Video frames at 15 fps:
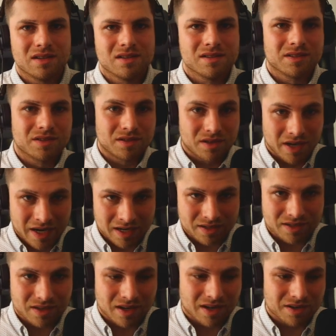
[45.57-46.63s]
Strings
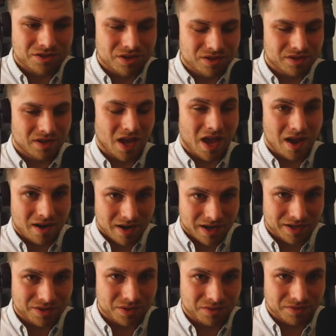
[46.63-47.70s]
are just
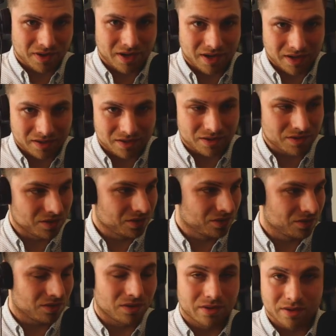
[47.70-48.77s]
arrays of characters
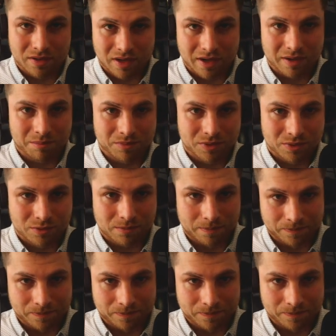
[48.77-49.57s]
all the times.